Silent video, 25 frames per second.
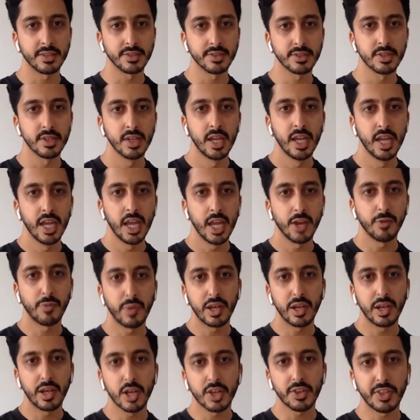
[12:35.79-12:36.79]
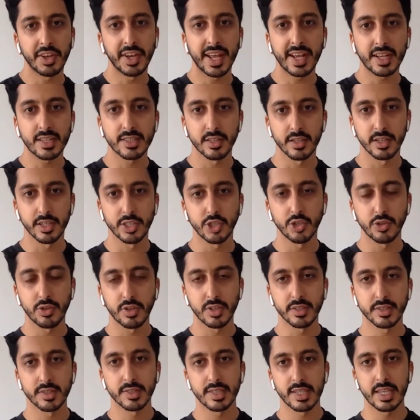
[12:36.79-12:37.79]
And if we look at the next slide,
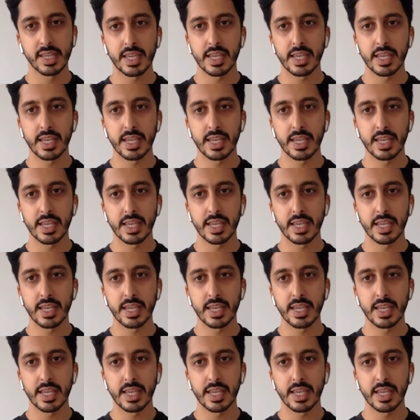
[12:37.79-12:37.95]
you can